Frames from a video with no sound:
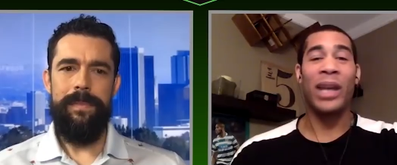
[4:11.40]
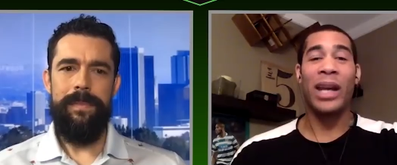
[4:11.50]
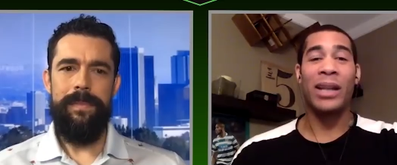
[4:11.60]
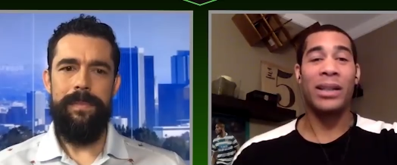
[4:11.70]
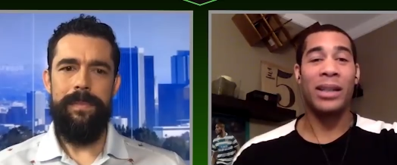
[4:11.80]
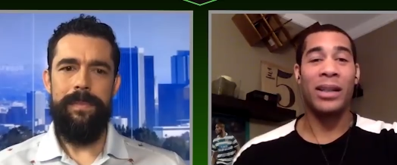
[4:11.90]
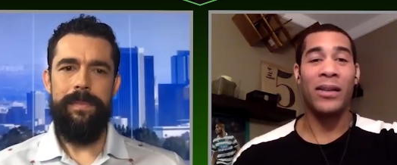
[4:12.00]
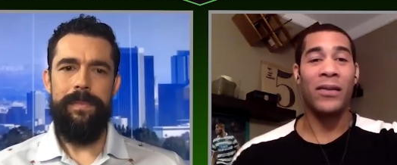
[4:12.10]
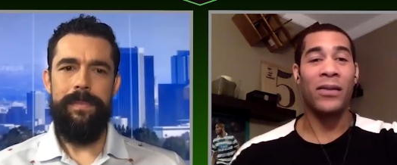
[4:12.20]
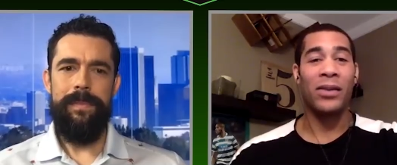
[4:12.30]
Speaker 1: had to
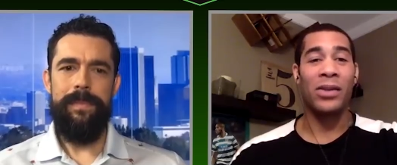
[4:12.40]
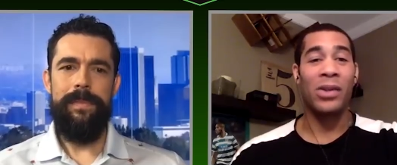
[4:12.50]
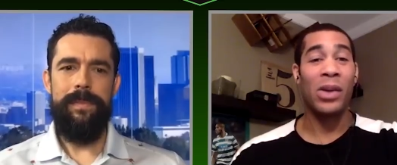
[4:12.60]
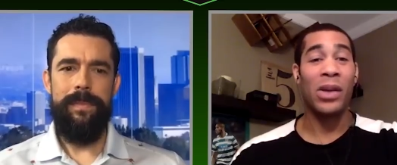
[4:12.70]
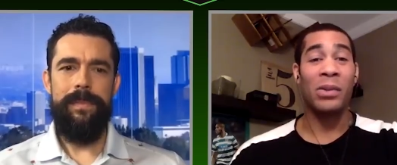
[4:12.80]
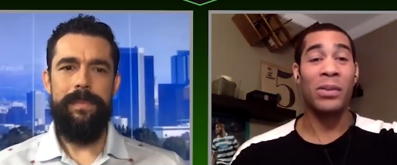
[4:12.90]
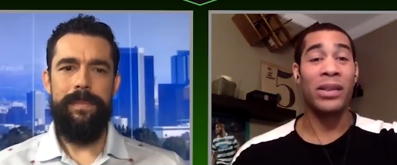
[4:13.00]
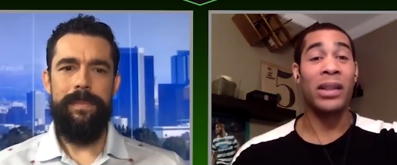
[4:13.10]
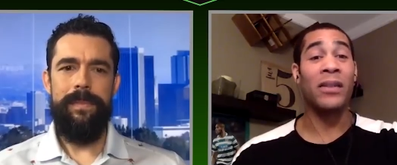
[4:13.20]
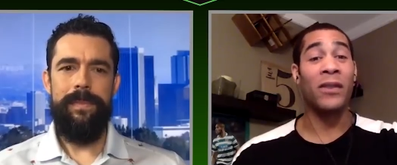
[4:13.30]
give
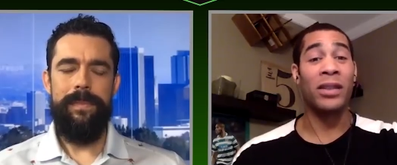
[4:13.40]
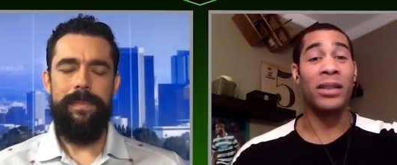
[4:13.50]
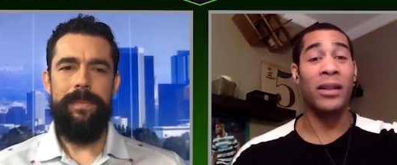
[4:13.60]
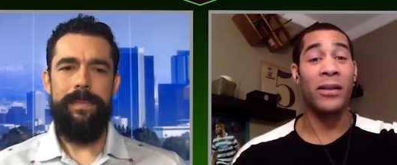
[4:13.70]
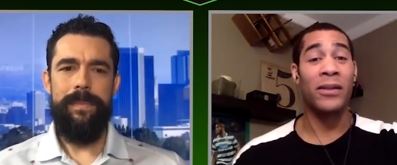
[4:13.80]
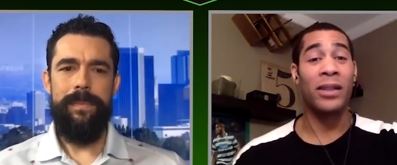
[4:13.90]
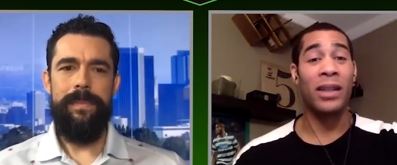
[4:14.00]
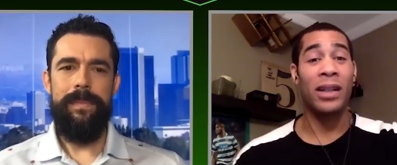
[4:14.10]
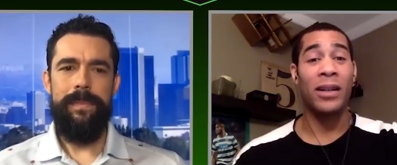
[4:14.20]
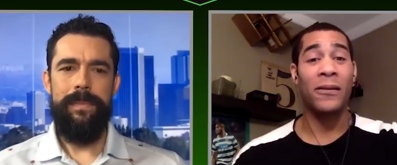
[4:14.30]
200% of ourselves
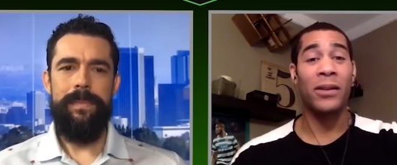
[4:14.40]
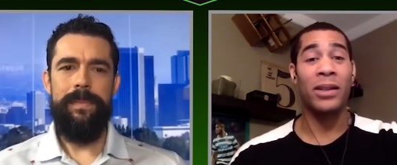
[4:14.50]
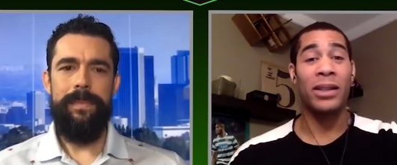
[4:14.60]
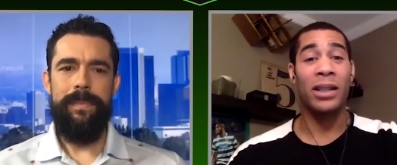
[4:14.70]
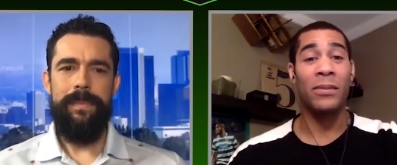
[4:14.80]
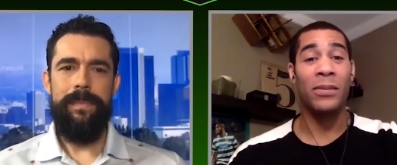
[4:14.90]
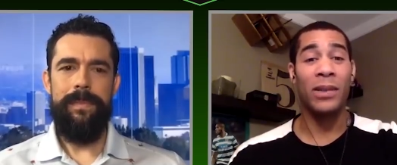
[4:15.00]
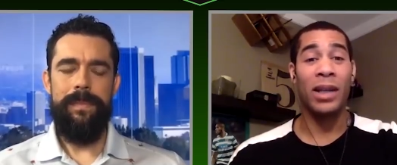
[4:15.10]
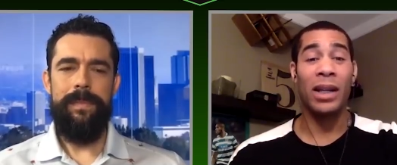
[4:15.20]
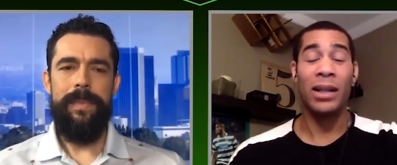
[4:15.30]
for the team.
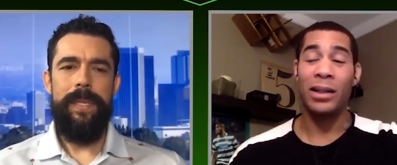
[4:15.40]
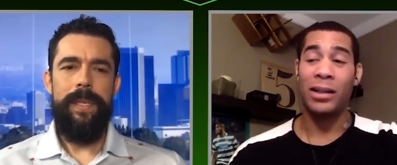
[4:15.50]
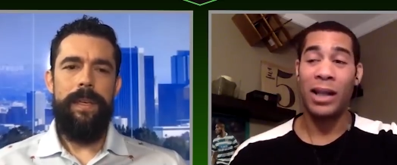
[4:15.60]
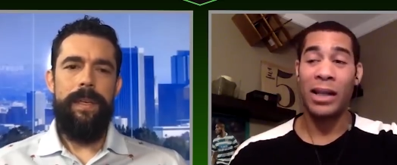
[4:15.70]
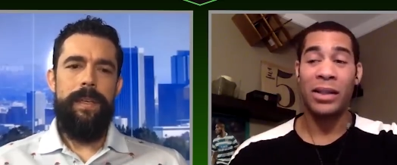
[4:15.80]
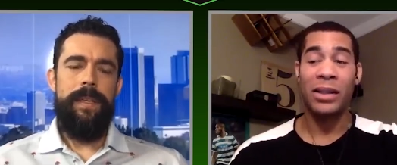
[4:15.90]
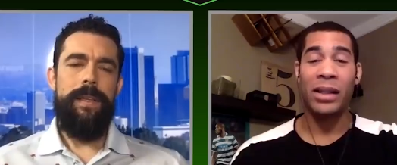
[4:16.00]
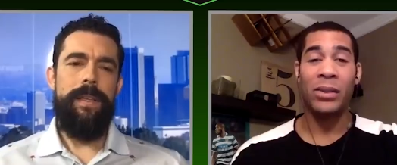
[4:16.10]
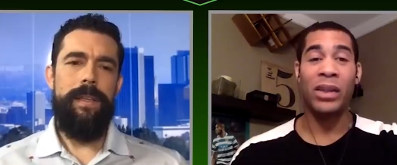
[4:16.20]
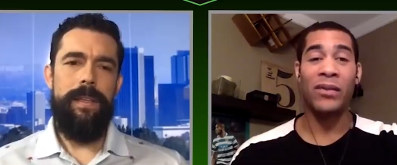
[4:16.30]
And that's
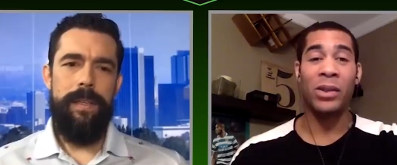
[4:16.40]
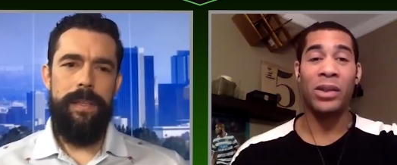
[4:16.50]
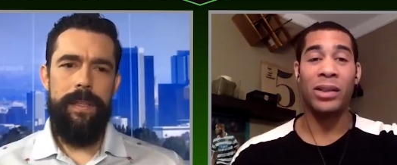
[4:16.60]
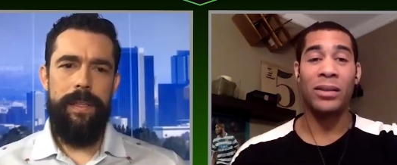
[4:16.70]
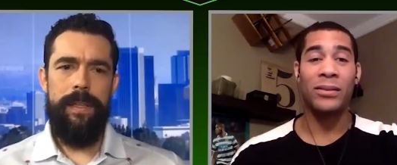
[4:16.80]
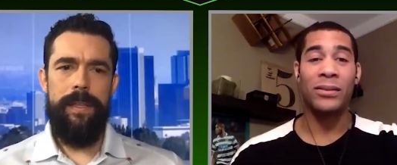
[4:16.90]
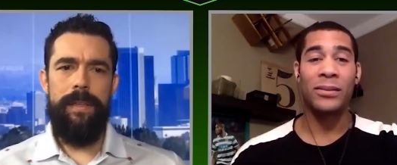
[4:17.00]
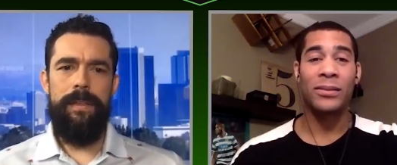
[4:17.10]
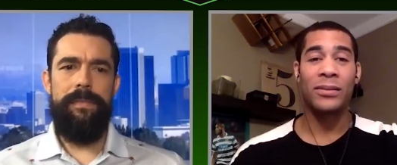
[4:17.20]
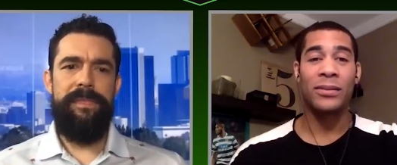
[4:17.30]
exactly what everyone did.
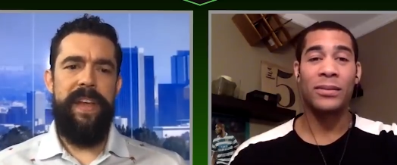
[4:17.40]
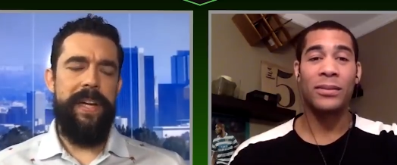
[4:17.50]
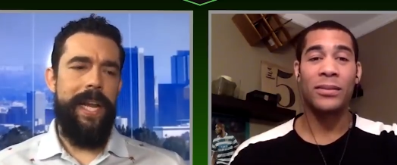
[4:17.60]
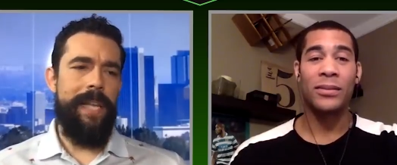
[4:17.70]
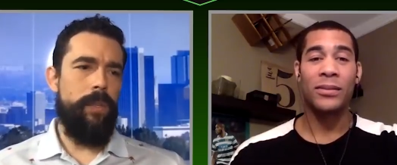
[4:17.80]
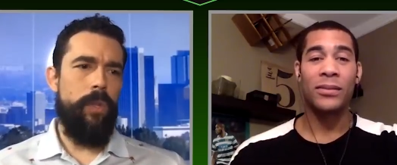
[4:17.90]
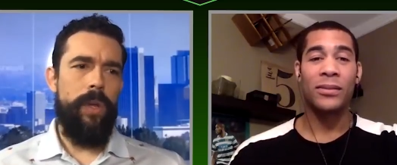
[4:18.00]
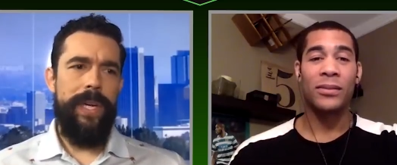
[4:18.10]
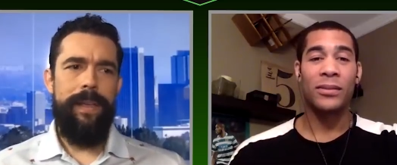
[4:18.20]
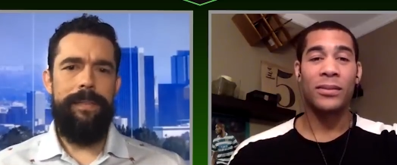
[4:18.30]
Speaker 2: Fernando
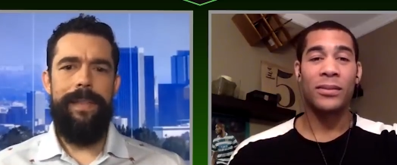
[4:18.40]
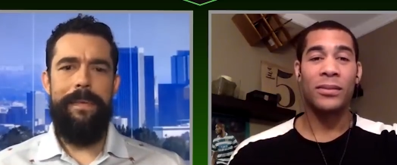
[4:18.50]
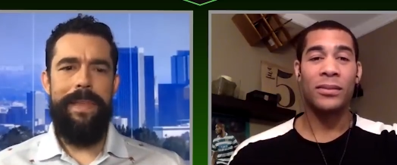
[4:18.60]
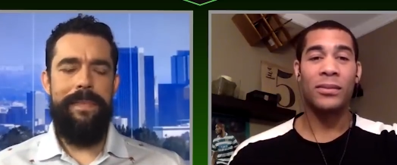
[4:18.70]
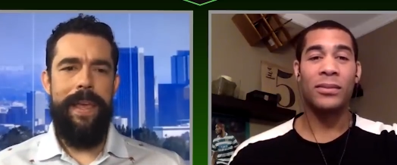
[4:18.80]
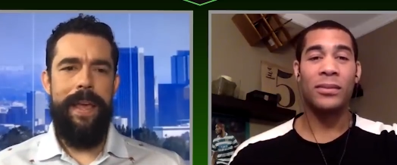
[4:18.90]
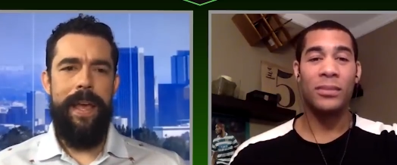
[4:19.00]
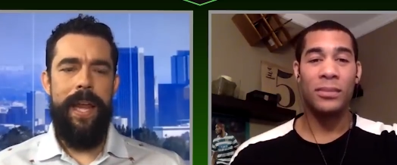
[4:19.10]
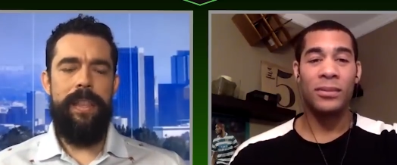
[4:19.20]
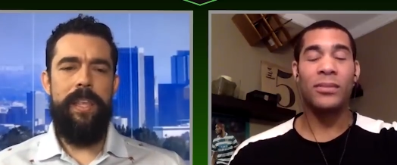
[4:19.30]
Torres, David
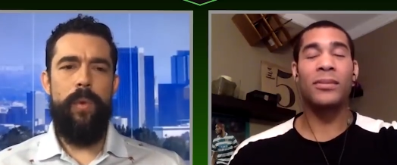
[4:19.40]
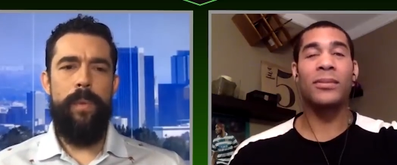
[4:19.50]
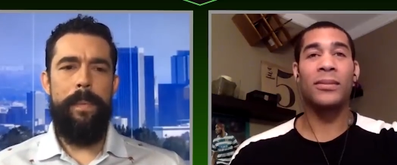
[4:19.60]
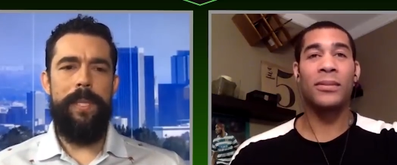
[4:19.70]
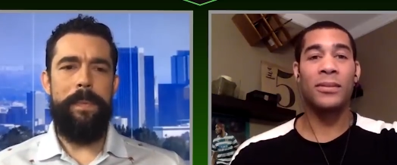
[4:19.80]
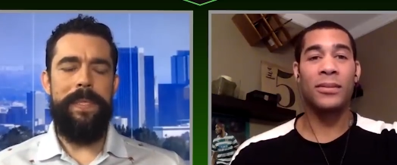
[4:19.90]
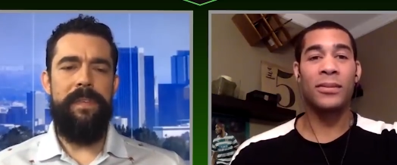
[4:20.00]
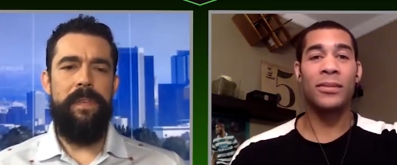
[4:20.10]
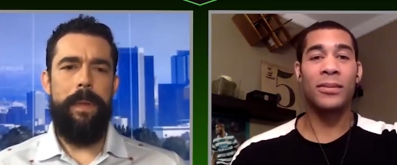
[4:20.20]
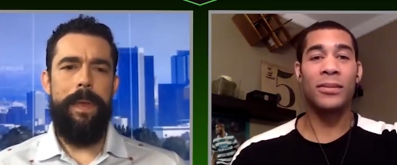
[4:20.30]
Villa, anything you remember
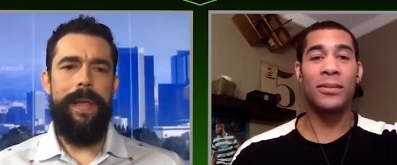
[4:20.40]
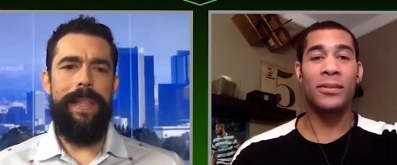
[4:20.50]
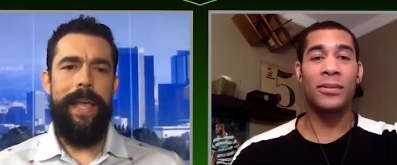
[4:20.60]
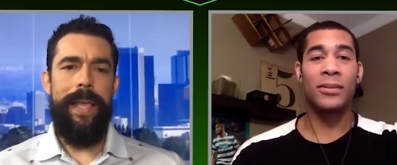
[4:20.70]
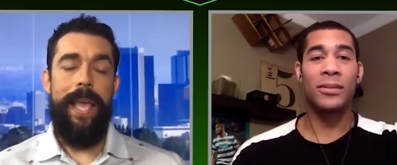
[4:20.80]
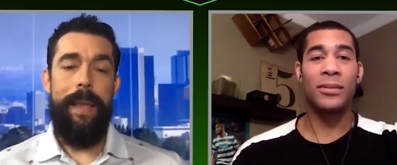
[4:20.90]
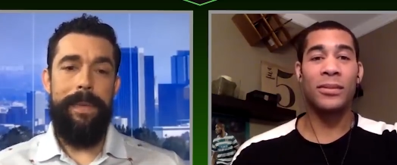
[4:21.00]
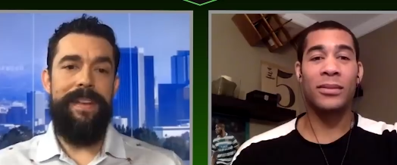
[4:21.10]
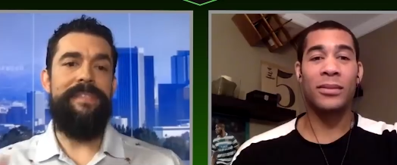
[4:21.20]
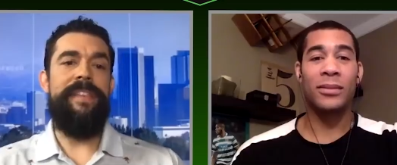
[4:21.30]
specifically about that
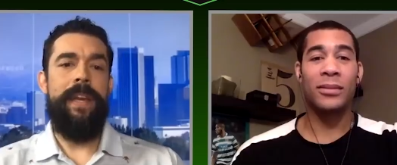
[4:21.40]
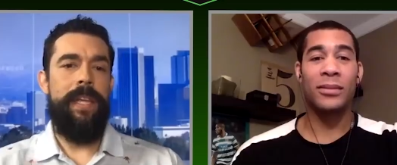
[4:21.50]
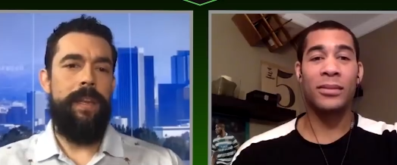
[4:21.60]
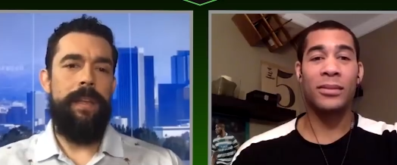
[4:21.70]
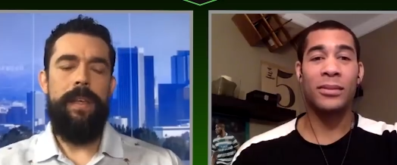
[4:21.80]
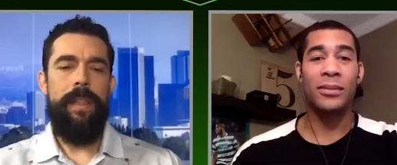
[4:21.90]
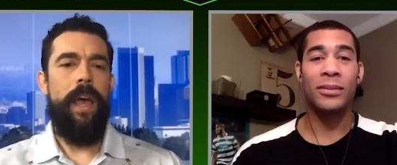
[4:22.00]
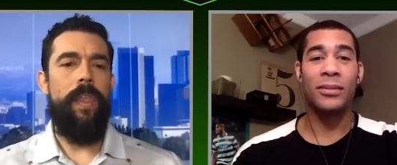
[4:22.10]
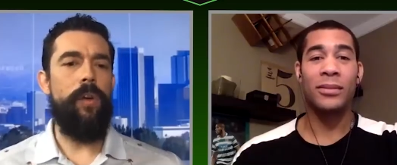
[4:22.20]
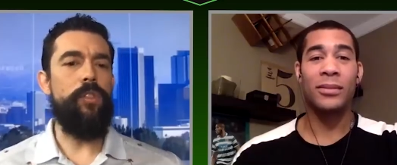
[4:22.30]
game defending
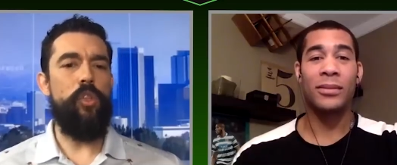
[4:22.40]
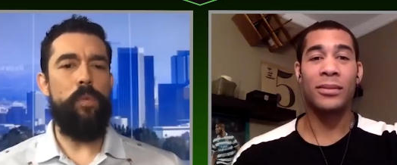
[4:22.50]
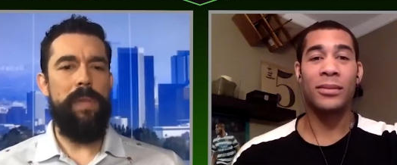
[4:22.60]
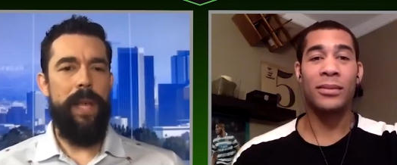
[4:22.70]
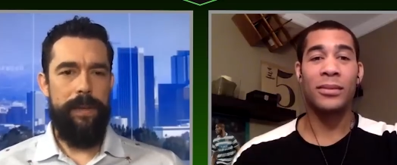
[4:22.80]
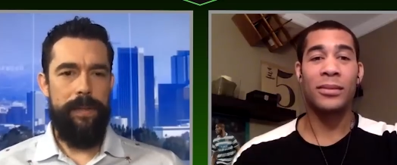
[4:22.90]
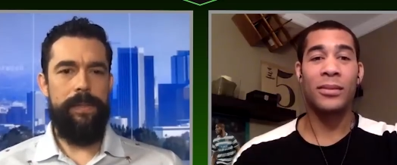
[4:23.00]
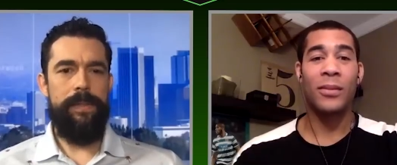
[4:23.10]
those two players?